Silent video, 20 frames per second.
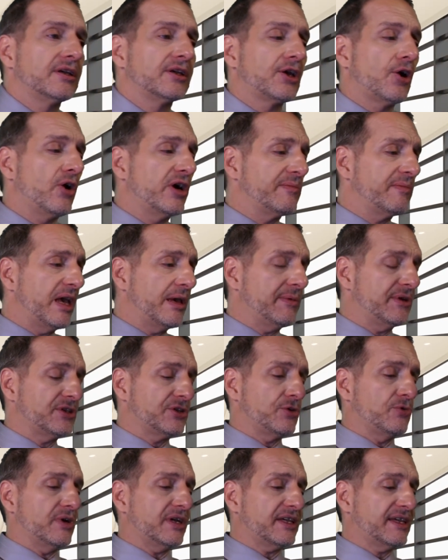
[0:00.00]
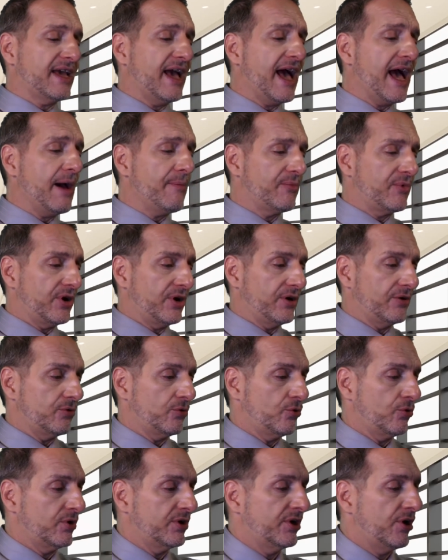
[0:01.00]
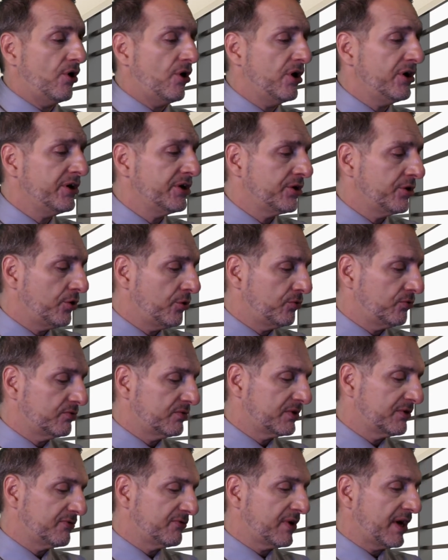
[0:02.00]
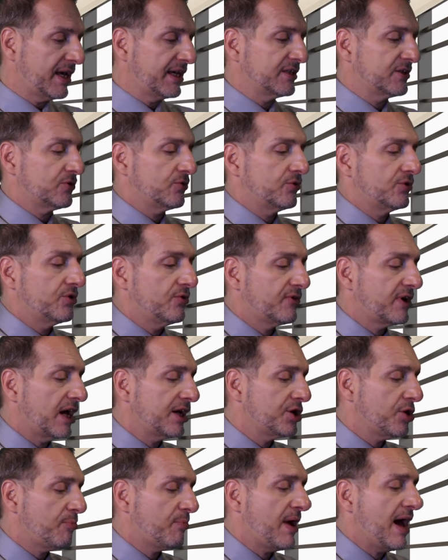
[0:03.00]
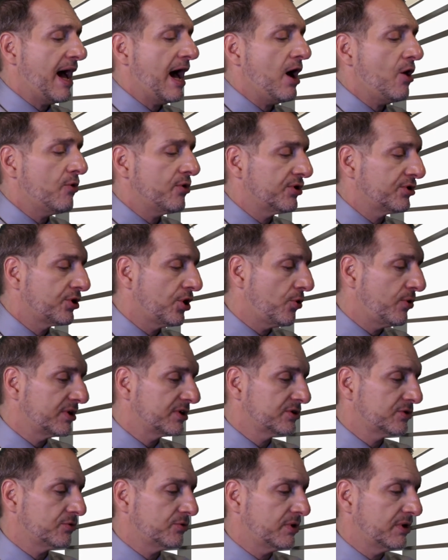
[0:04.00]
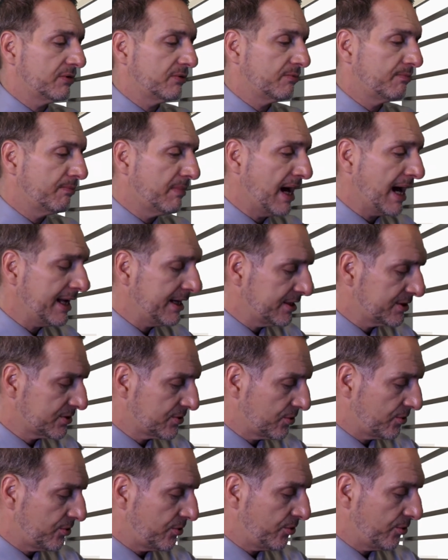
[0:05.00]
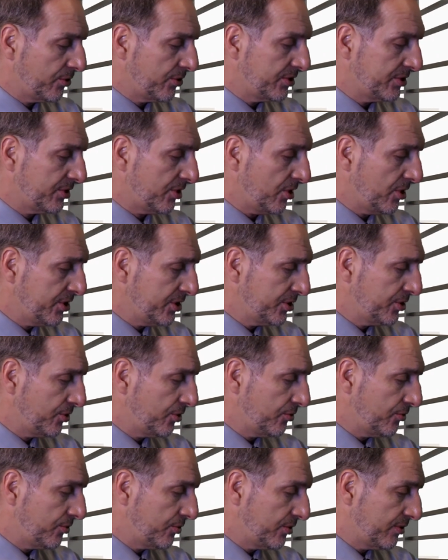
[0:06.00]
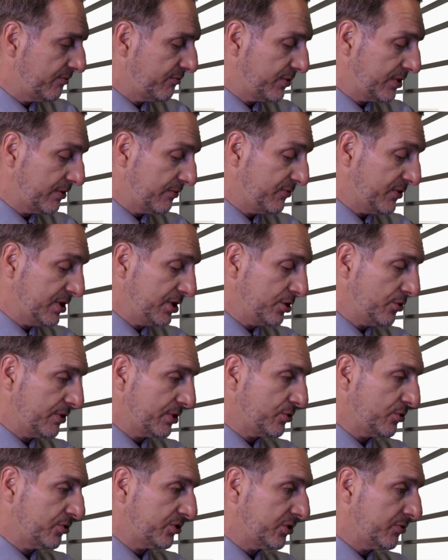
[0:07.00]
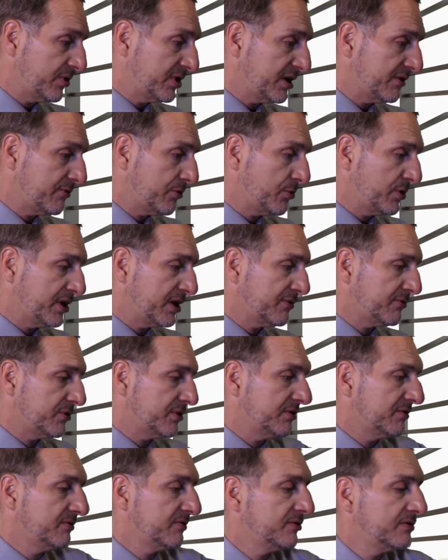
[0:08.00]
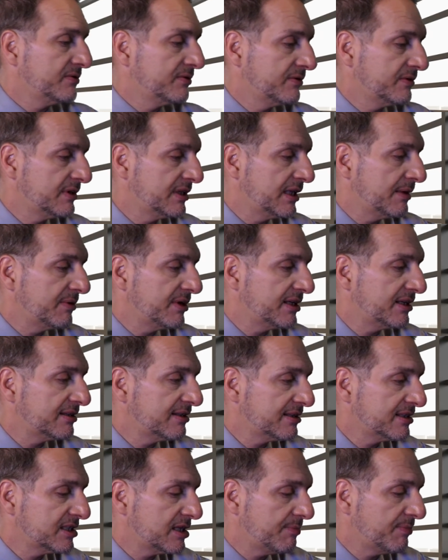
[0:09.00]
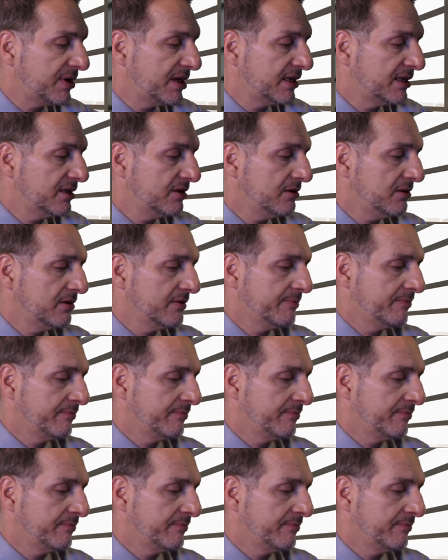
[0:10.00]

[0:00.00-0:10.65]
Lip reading: going maybe to a camera or an audio device, or you've got your power going to a monitor or an audio or a video recorder, whatever. Let me get this up on here.